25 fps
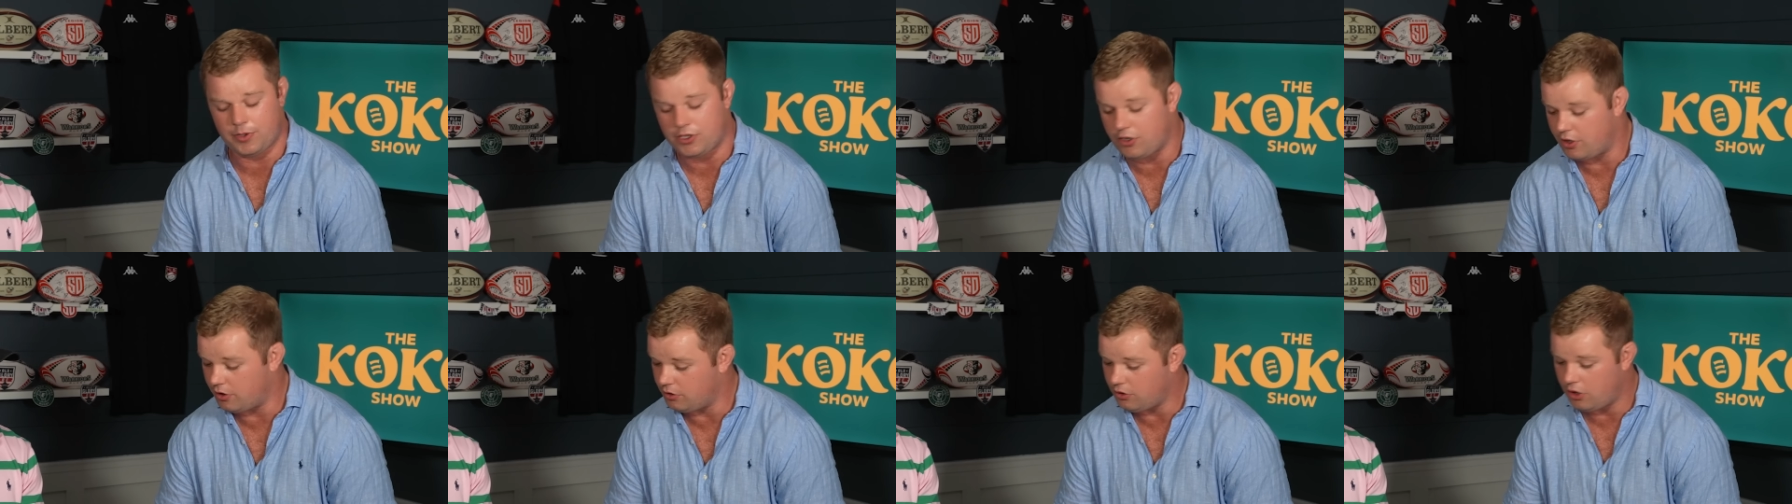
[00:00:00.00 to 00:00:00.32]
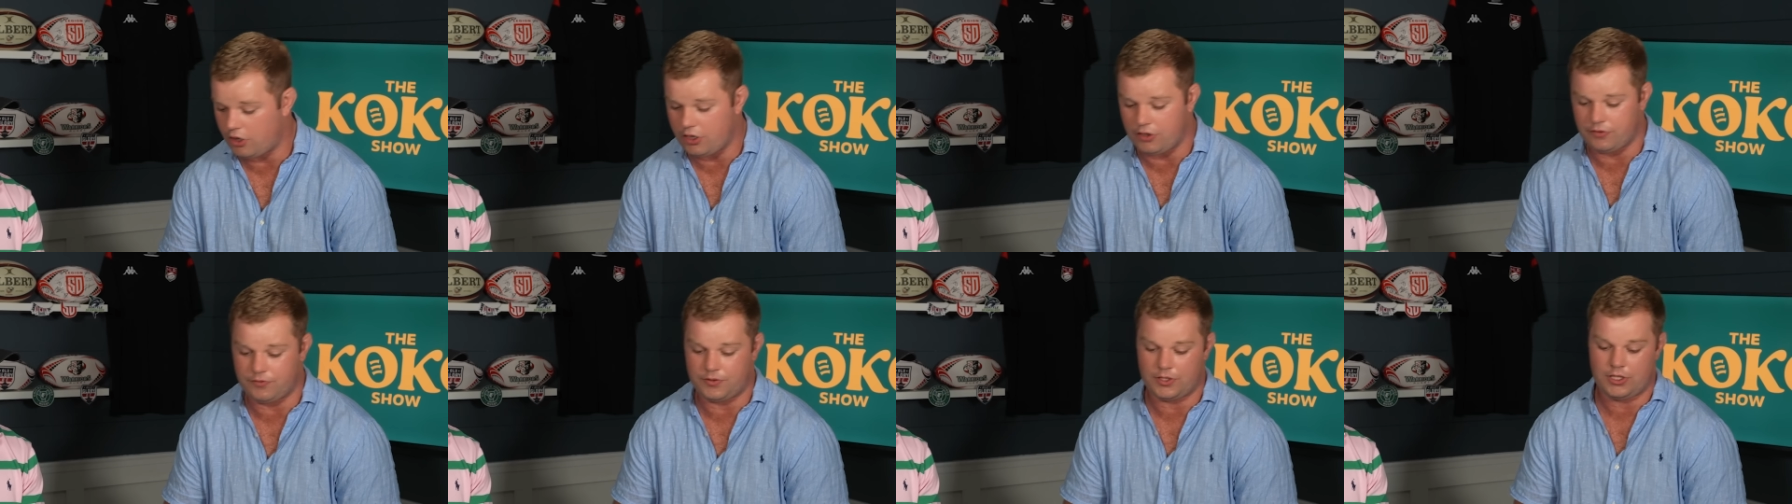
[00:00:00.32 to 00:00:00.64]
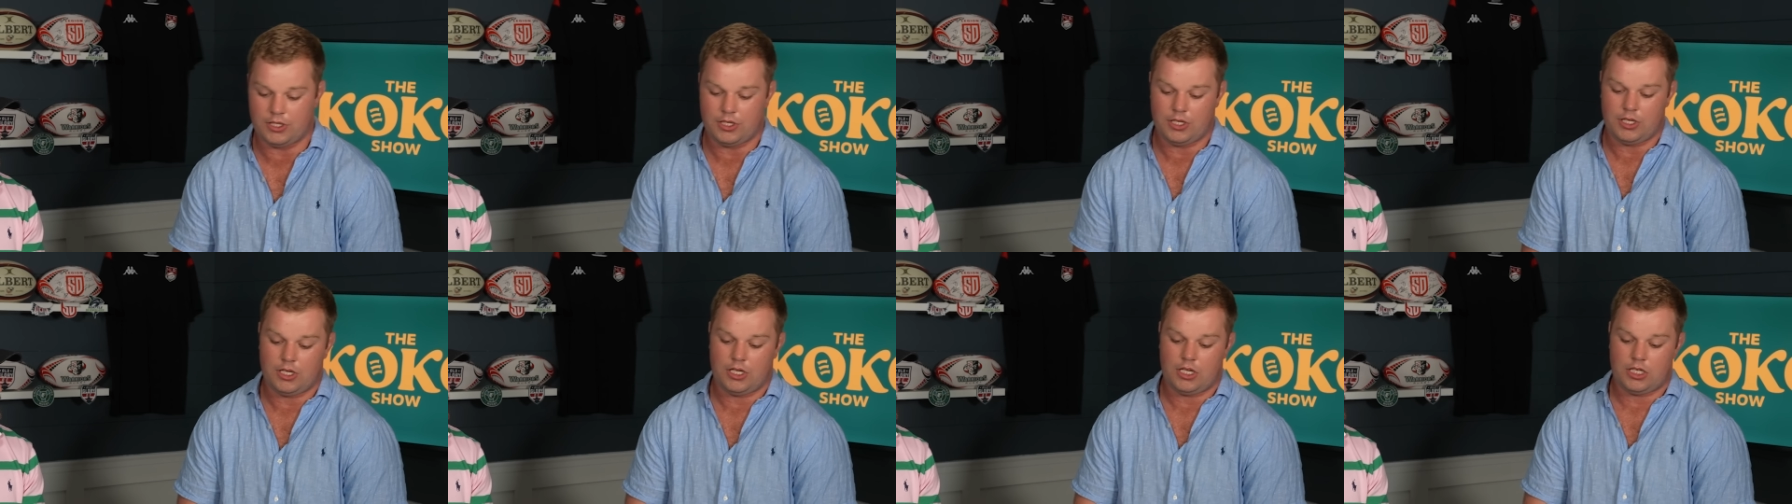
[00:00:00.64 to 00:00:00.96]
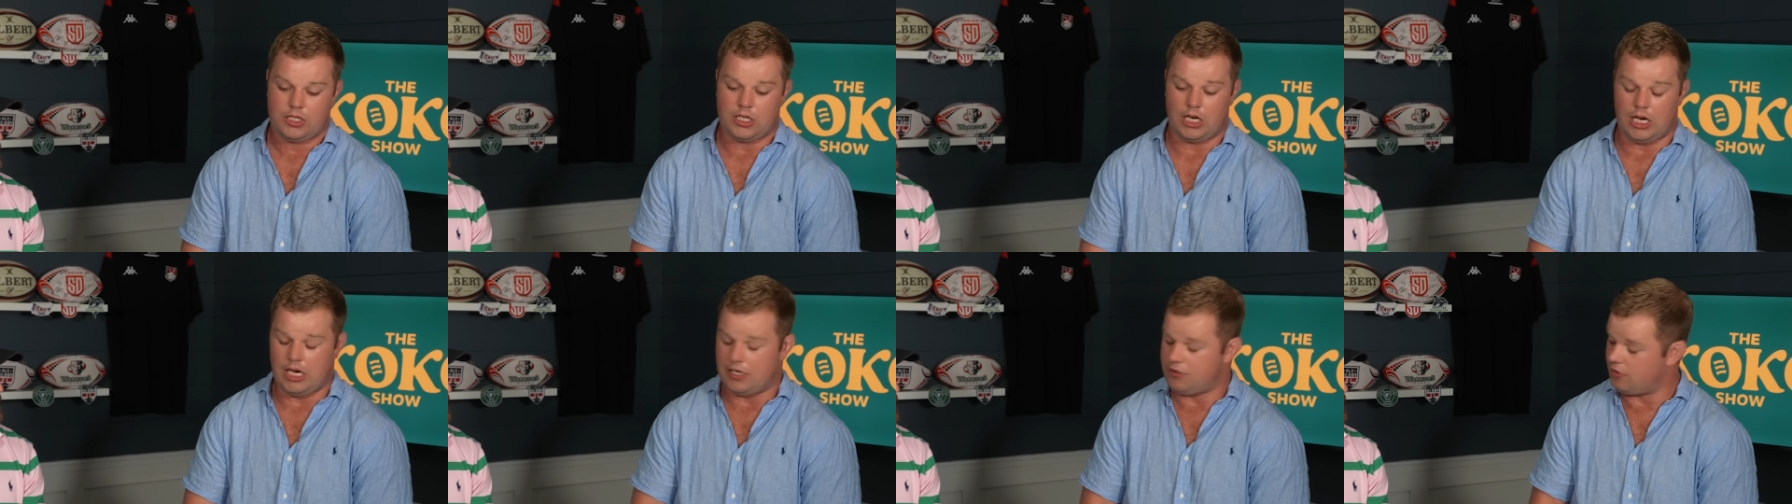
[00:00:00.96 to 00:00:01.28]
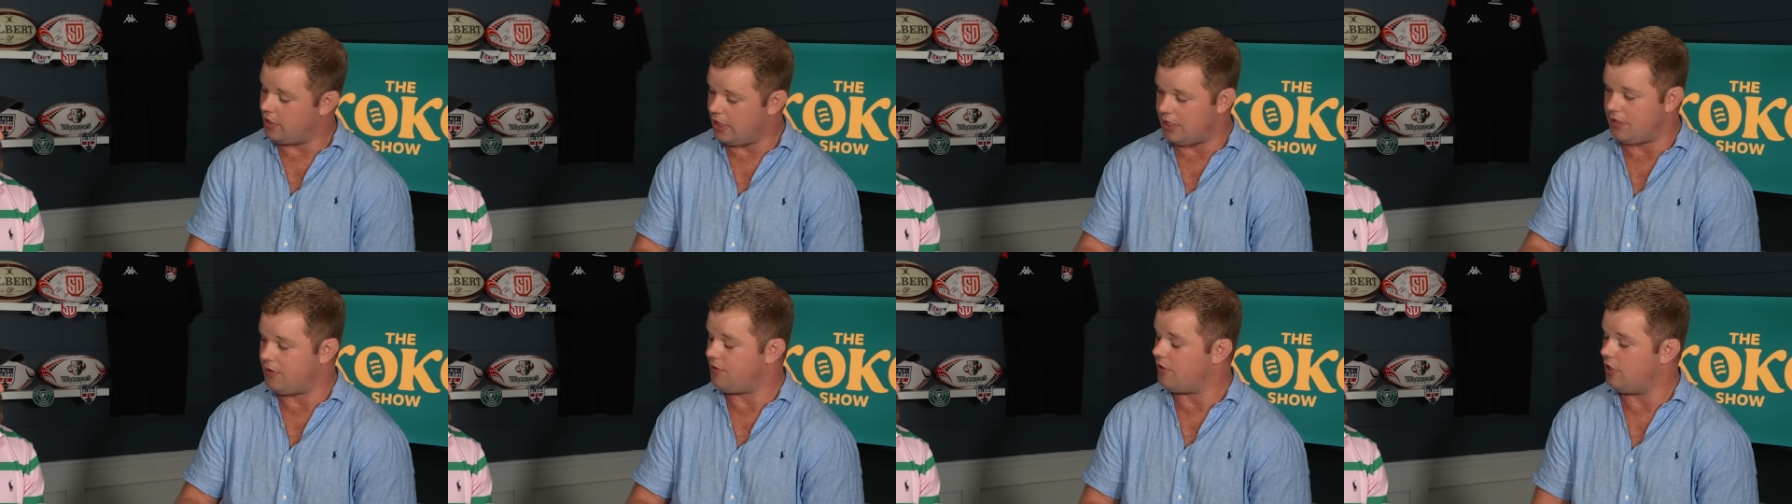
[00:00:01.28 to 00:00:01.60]
We've got a lot of guys
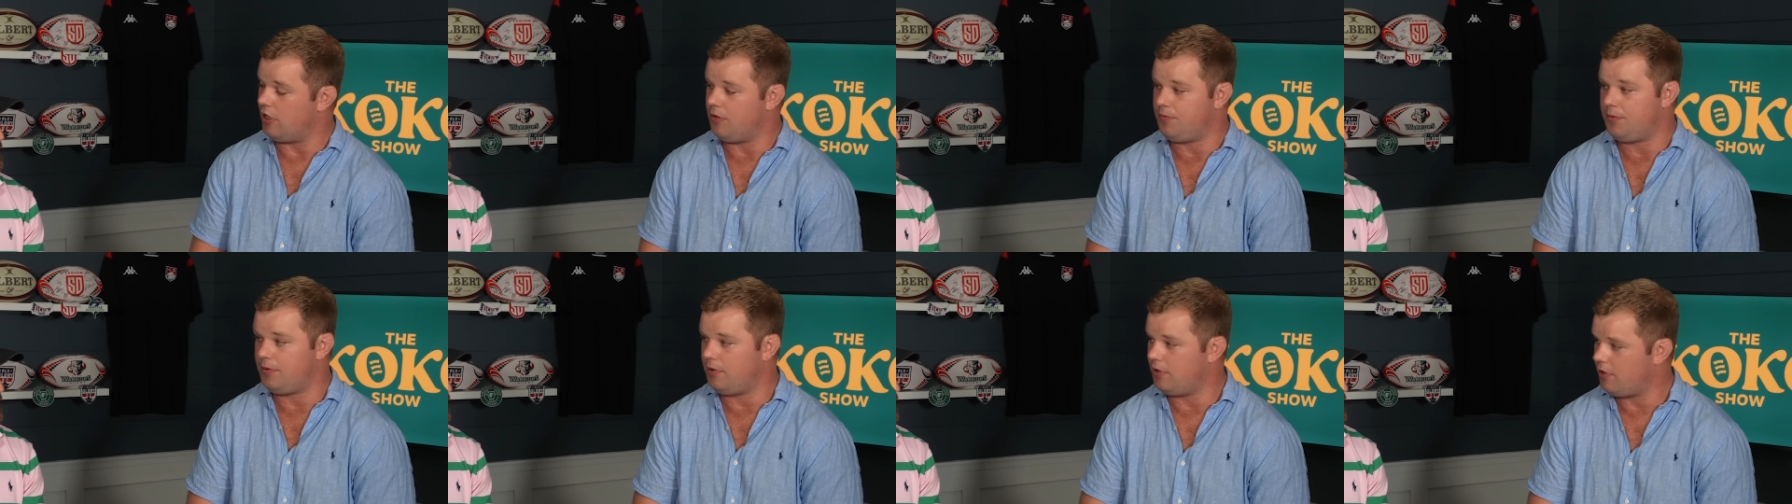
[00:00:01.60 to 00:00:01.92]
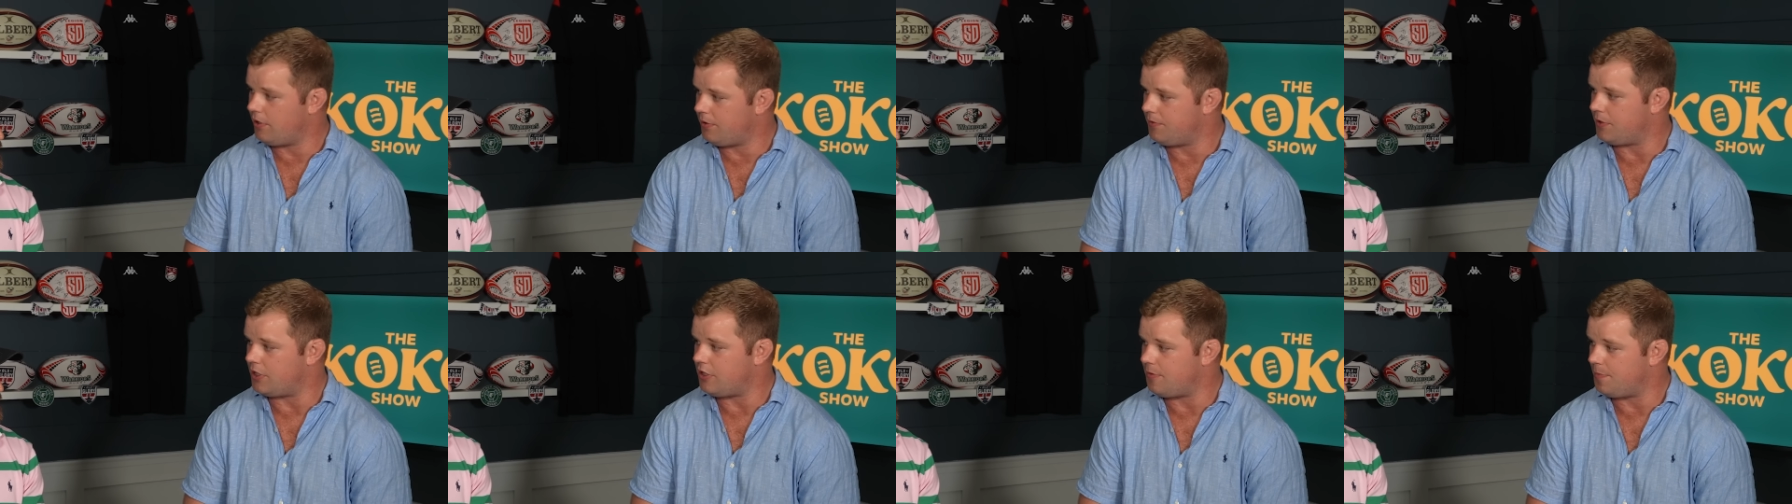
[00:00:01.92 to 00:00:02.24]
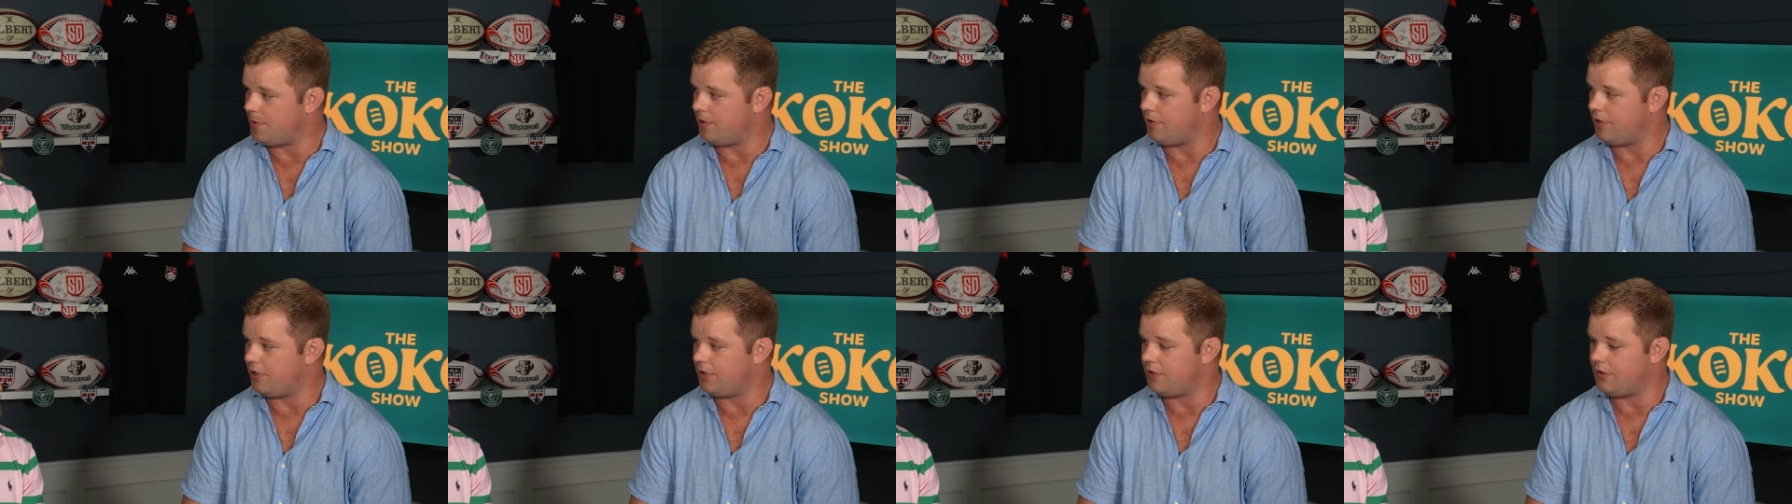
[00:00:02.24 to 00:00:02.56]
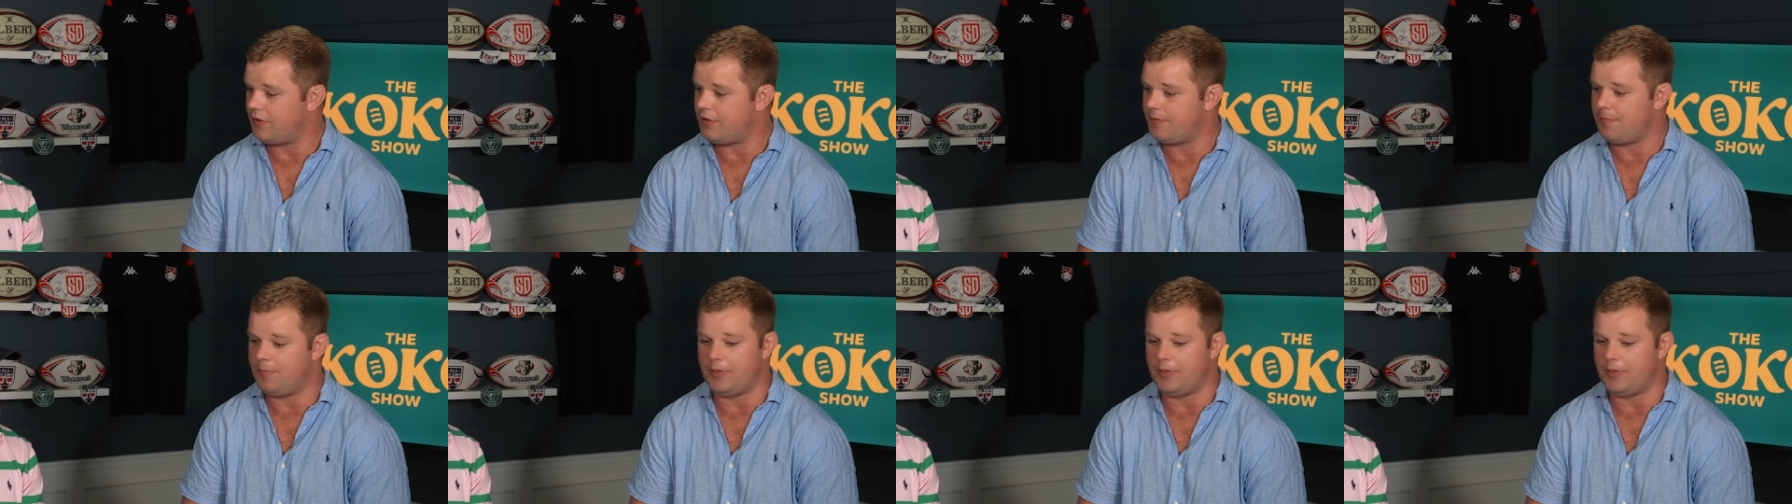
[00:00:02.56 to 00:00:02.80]
like yourself with a lot of experience.